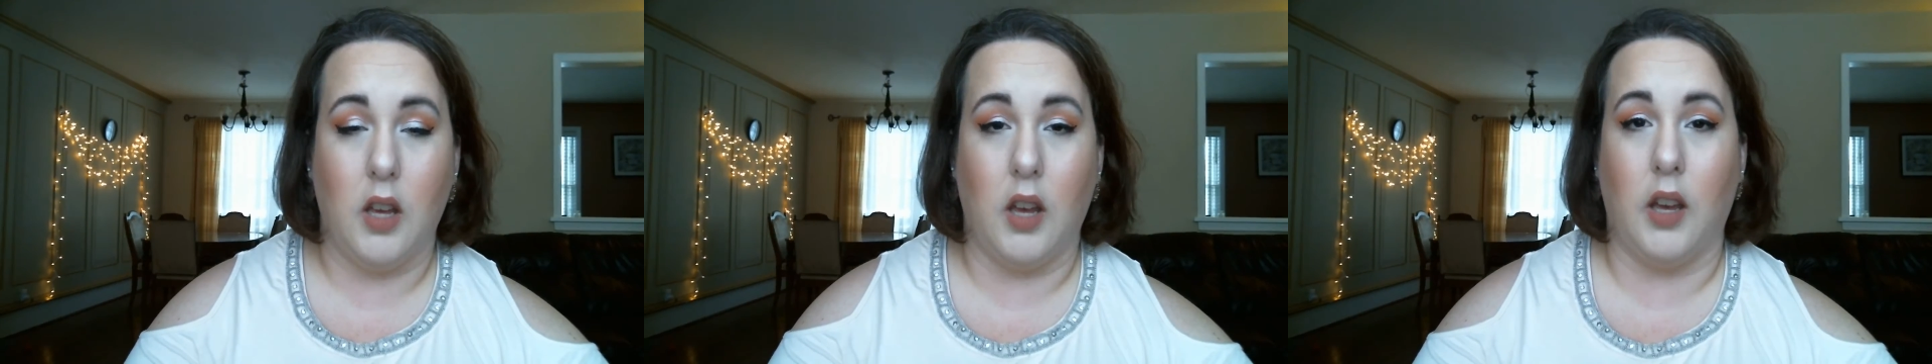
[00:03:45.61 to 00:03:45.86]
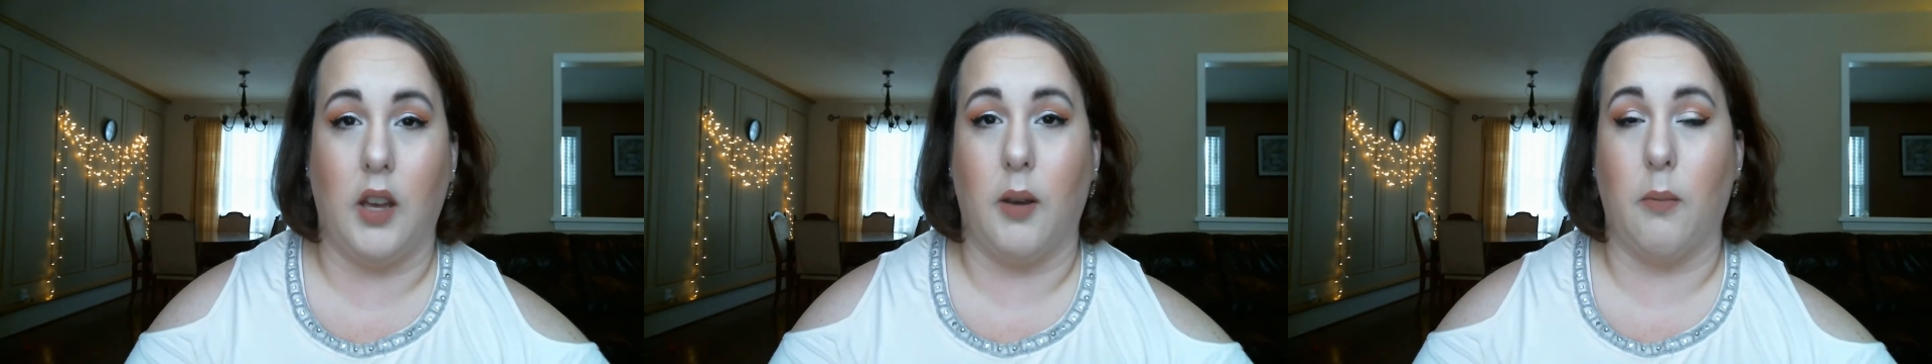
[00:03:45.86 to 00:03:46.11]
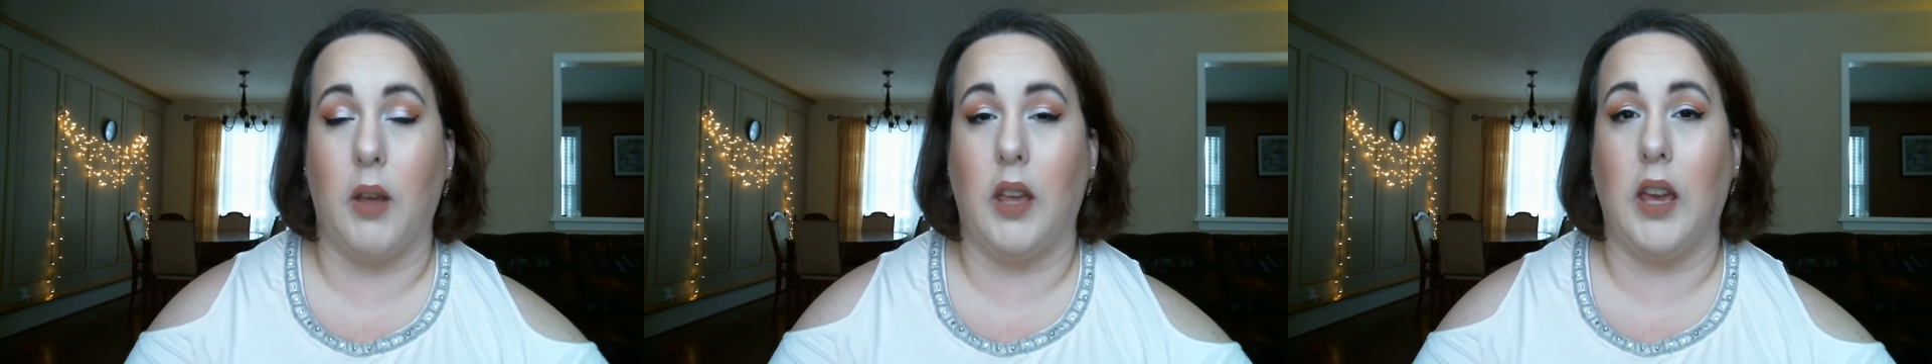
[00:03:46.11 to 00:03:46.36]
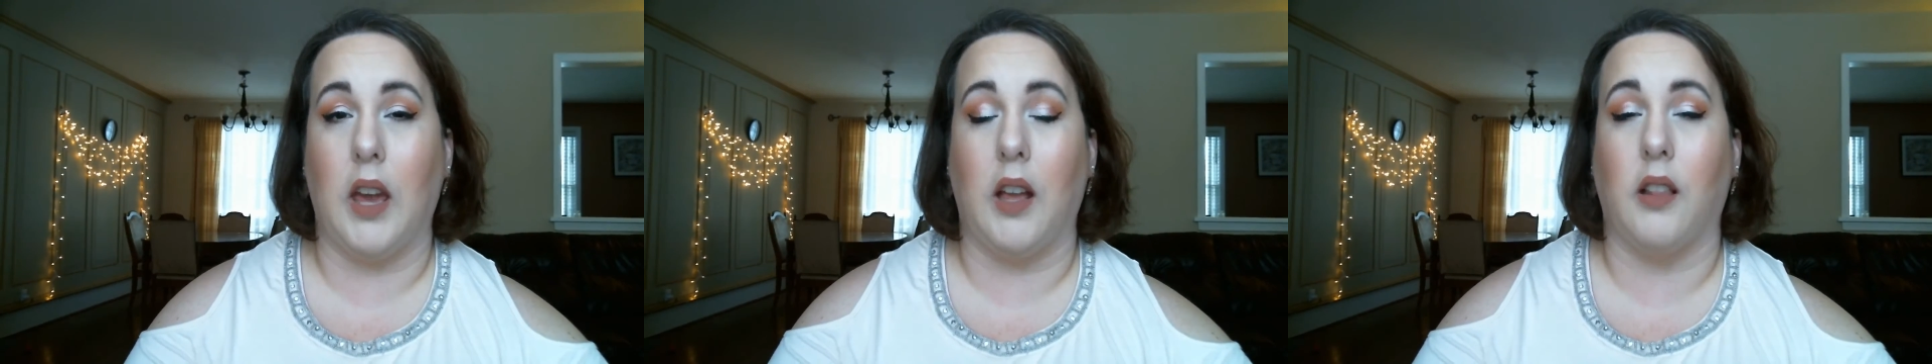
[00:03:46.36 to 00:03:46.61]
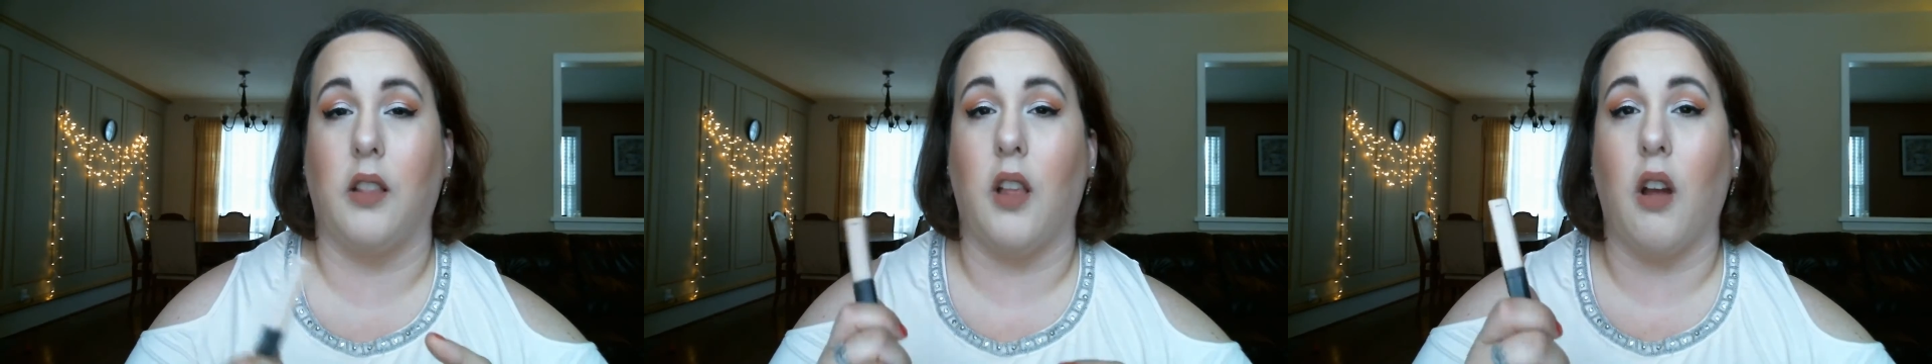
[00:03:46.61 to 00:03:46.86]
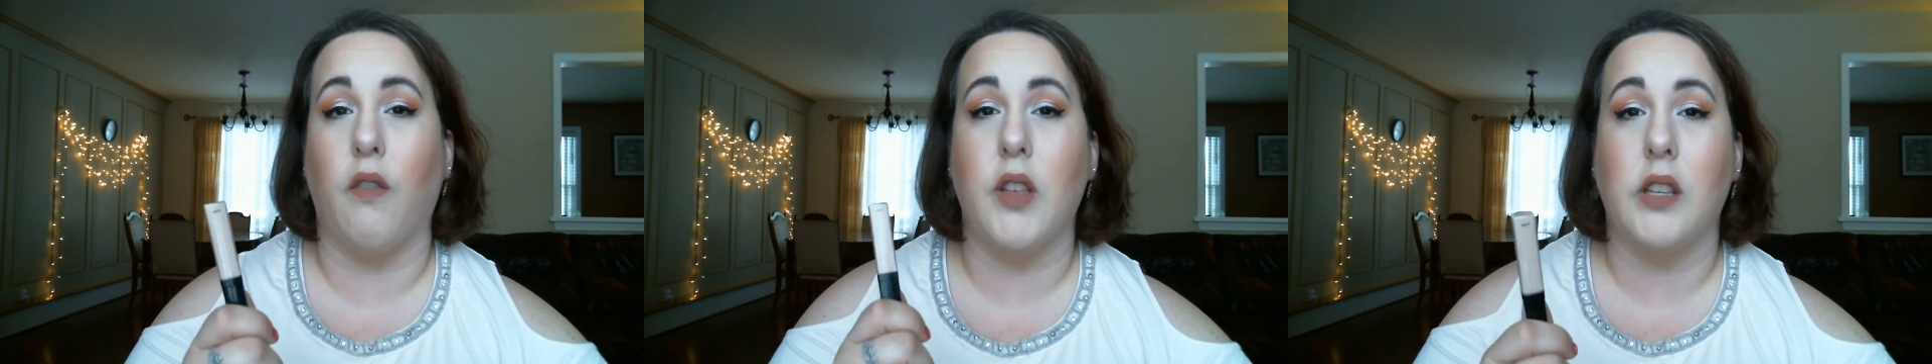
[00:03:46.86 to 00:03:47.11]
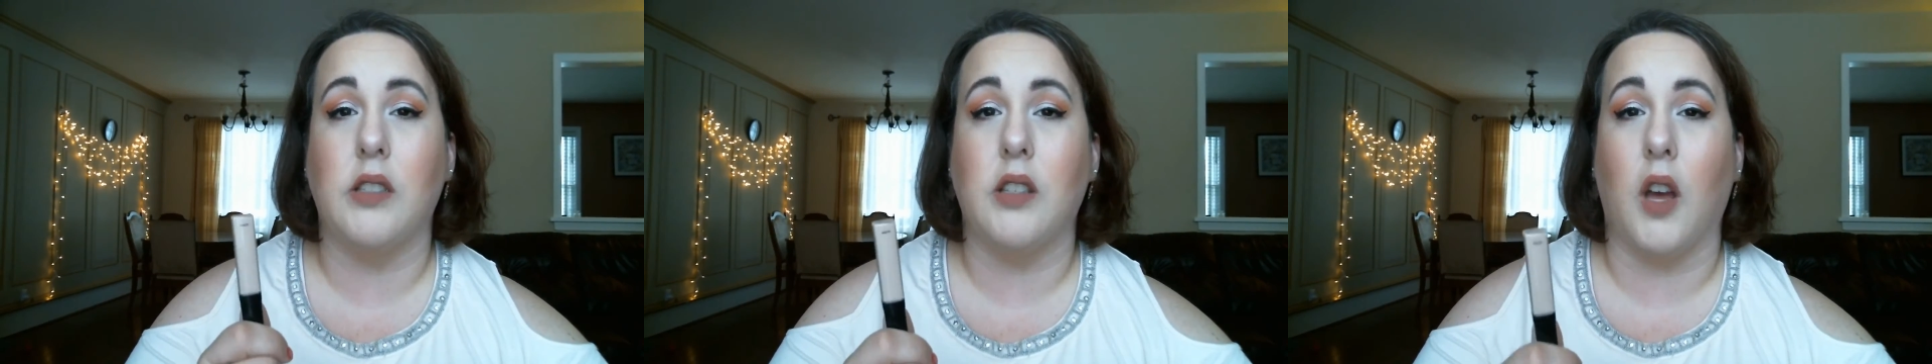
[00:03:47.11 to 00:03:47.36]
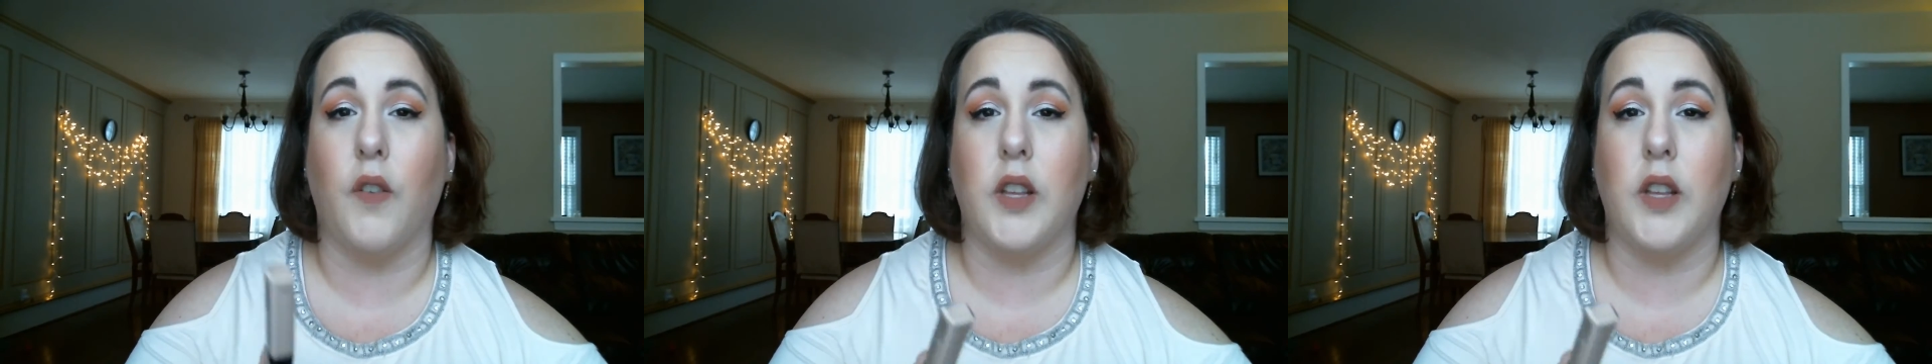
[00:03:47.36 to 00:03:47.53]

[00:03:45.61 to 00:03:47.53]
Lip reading: Yeah, I love this stuff.